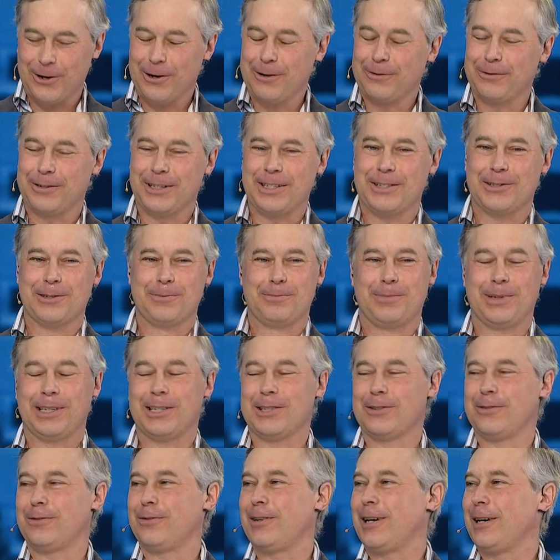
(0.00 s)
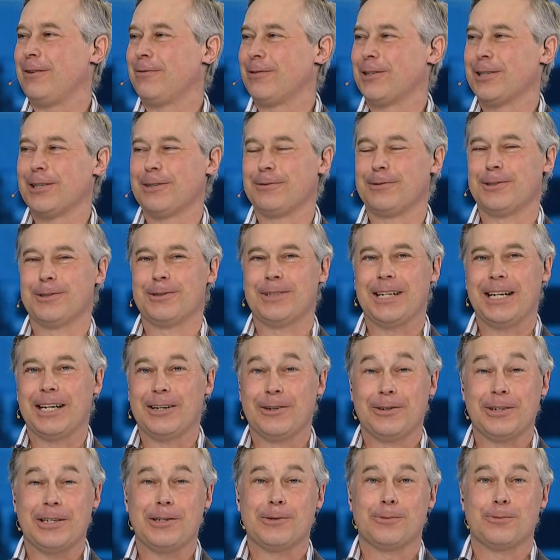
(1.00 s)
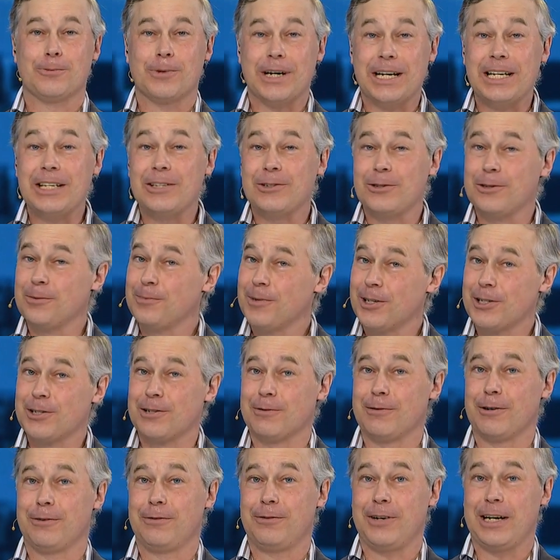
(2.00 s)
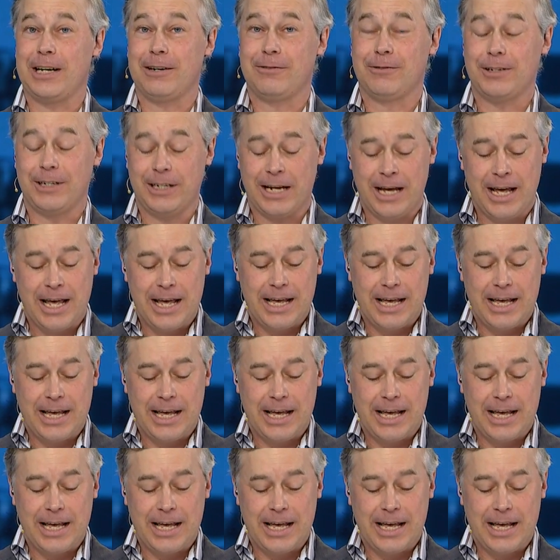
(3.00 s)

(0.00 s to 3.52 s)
off, he's the biggest favorite of the round. He's way too much of a favorite.